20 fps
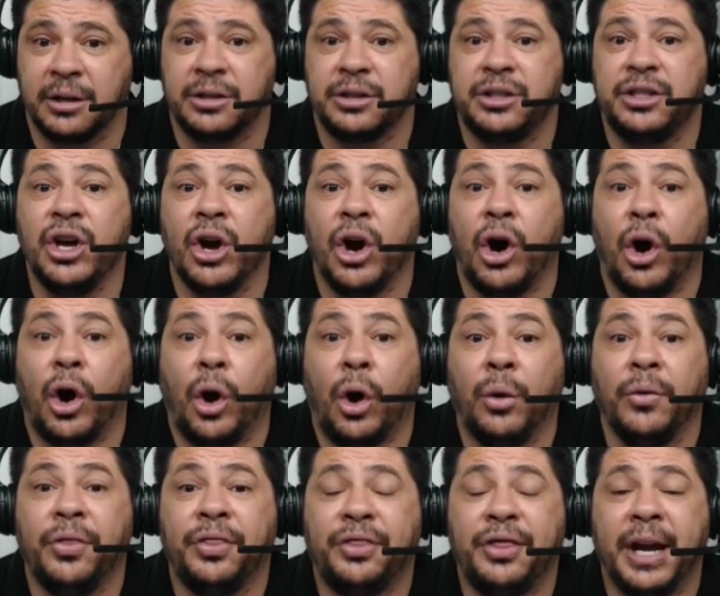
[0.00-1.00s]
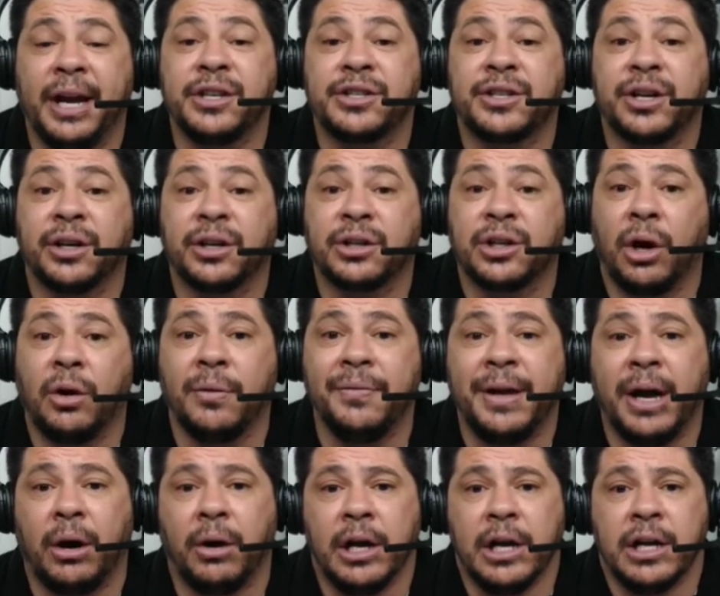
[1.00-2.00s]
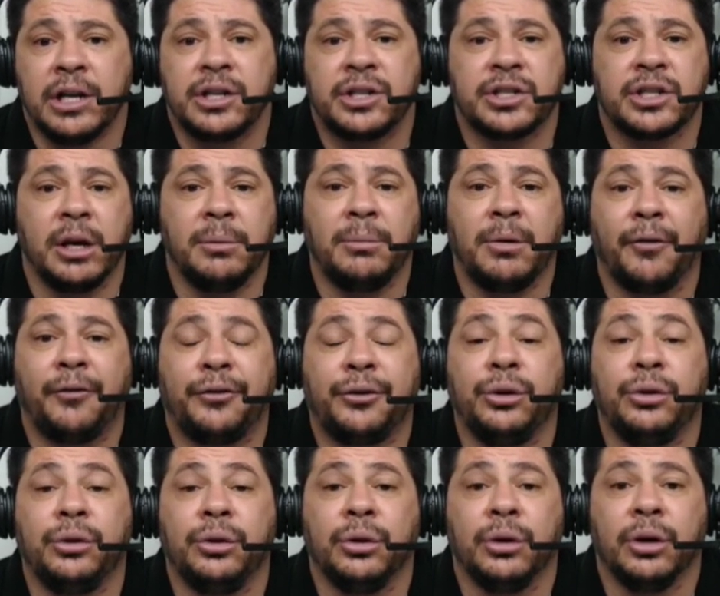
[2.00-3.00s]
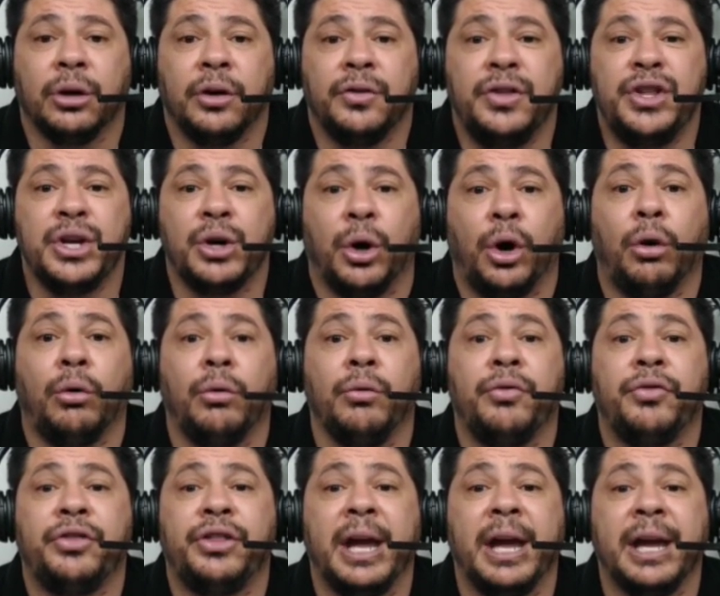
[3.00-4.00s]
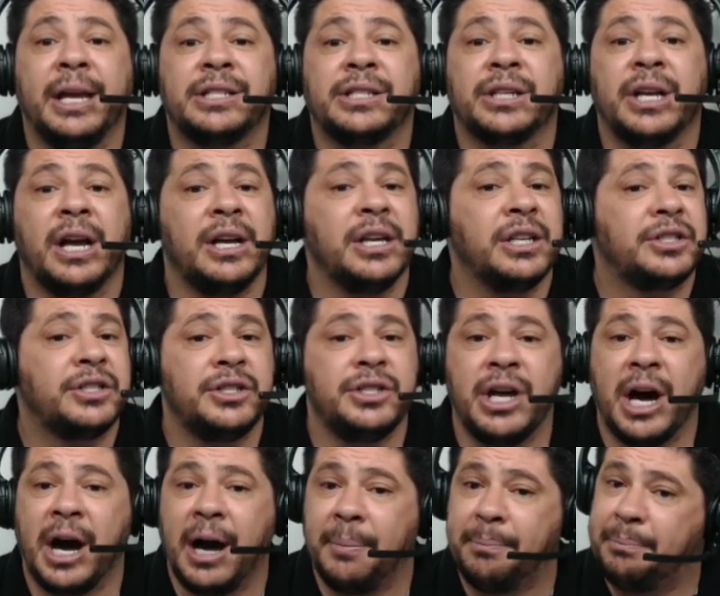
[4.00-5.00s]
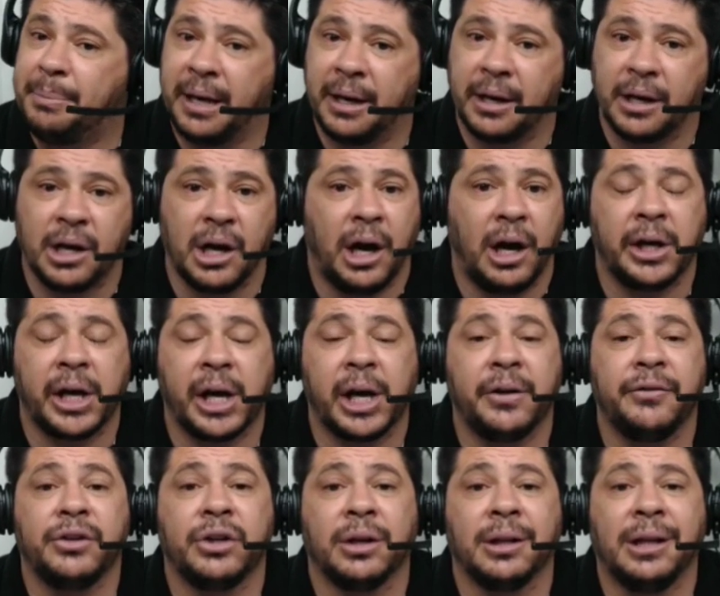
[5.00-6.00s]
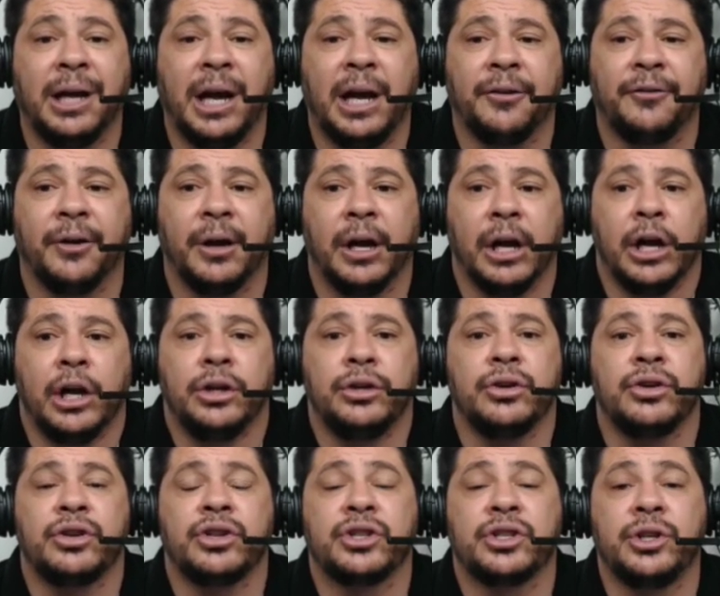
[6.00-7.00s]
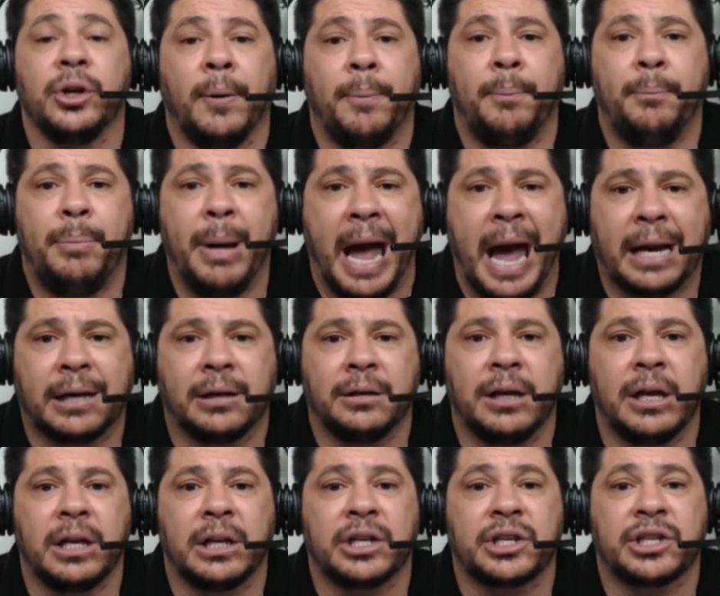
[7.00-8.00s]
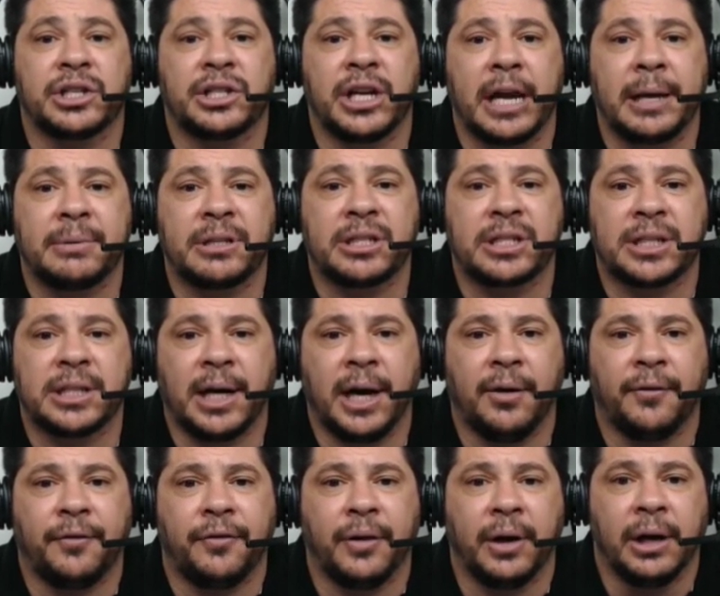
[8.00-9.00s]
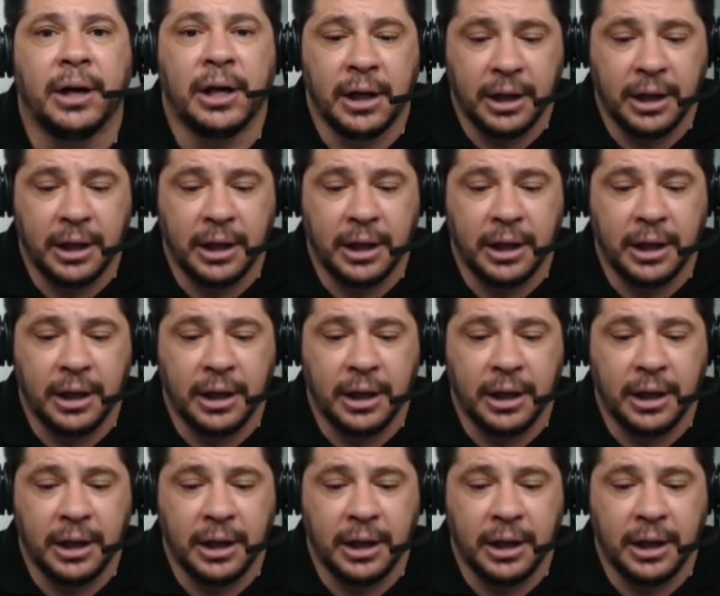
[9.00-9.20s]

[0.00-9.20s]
the old things are gone. Now, some of you, the old things is not been gone out of your life. You're still battling the same stuff.